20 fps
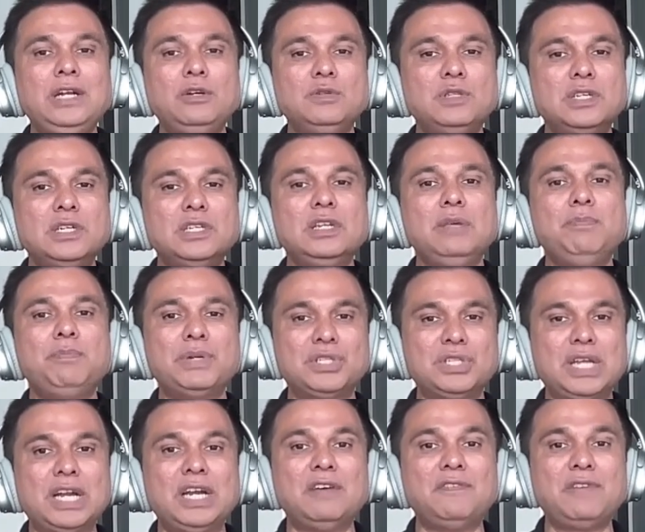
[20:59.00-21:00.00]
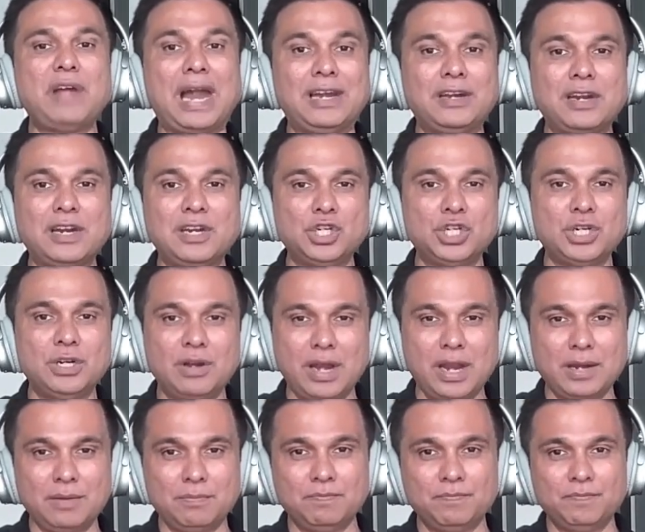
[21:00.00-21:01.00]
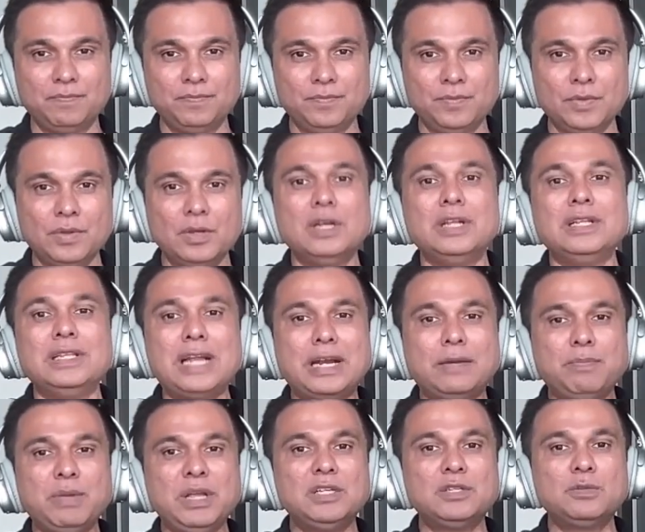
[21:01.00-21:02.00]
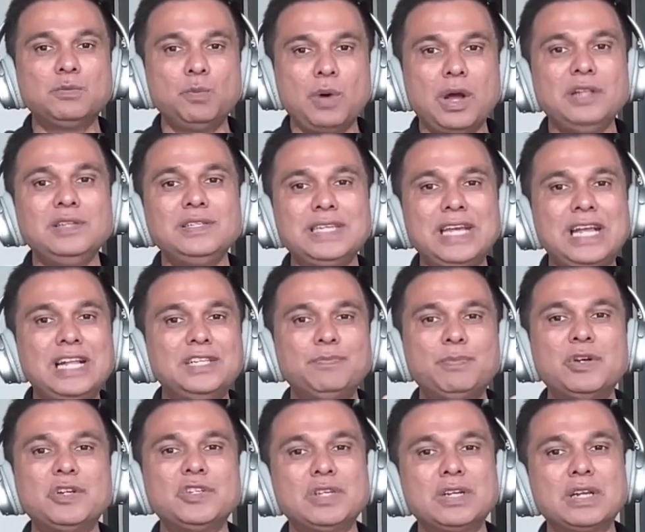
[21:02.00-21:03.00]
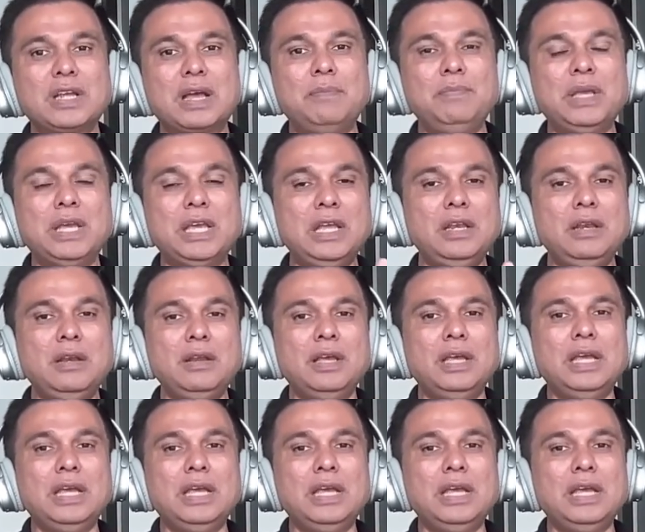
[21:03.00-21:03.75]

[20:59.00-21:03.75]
to 60% of attrition rate. That means one salesperson coming in,